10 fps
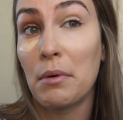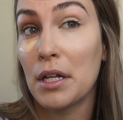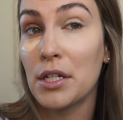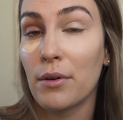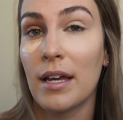want
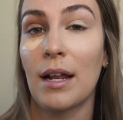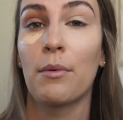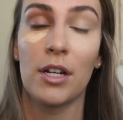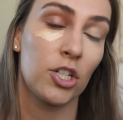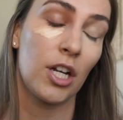to do it and I
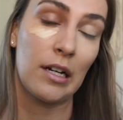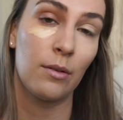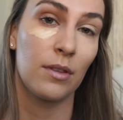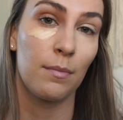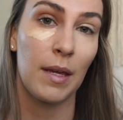want to share
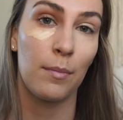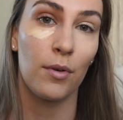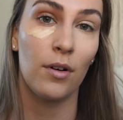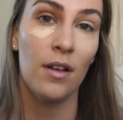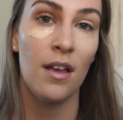it with the
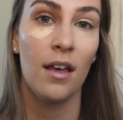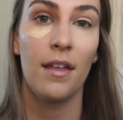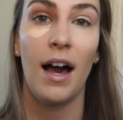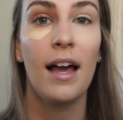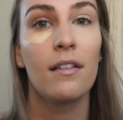people
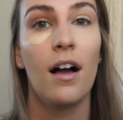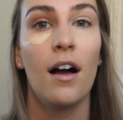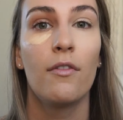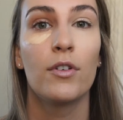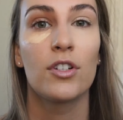that I
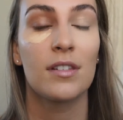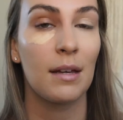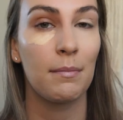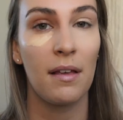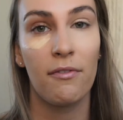love, which is
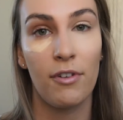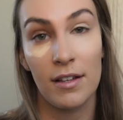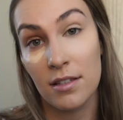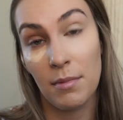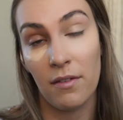like my
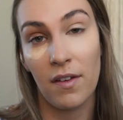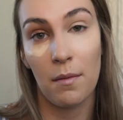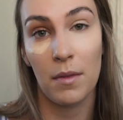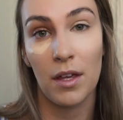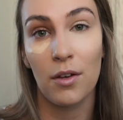friends and my
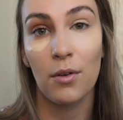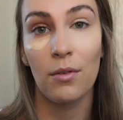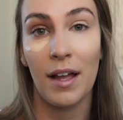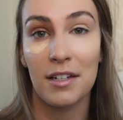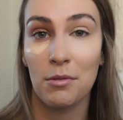family who
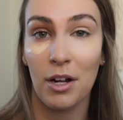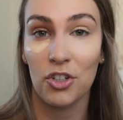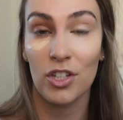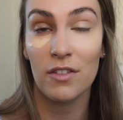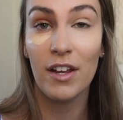like to
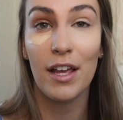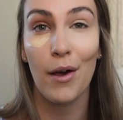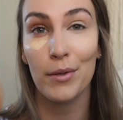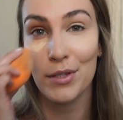watch these videos.